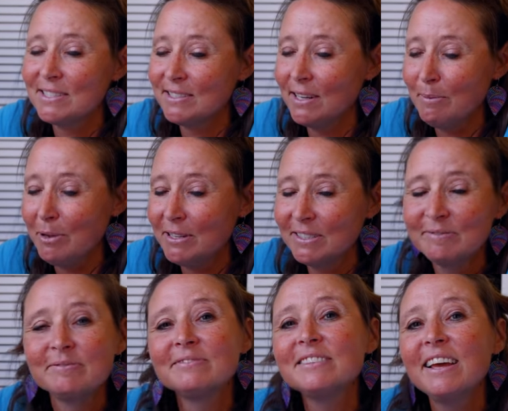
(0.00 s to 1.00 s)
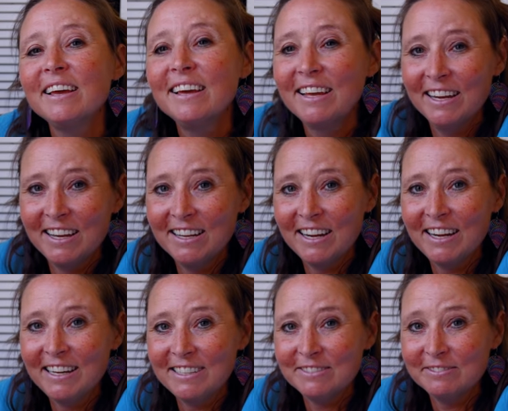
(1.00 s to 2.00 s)
Stop it. All
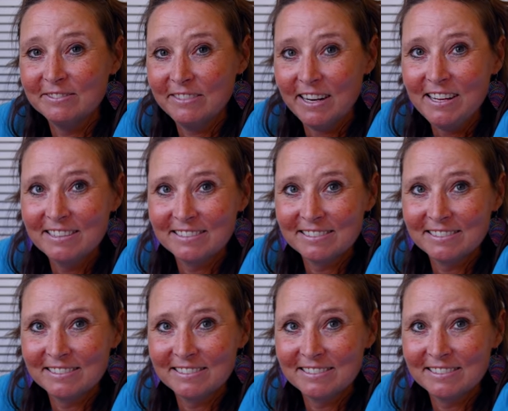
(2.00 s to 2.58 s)
right. Ready?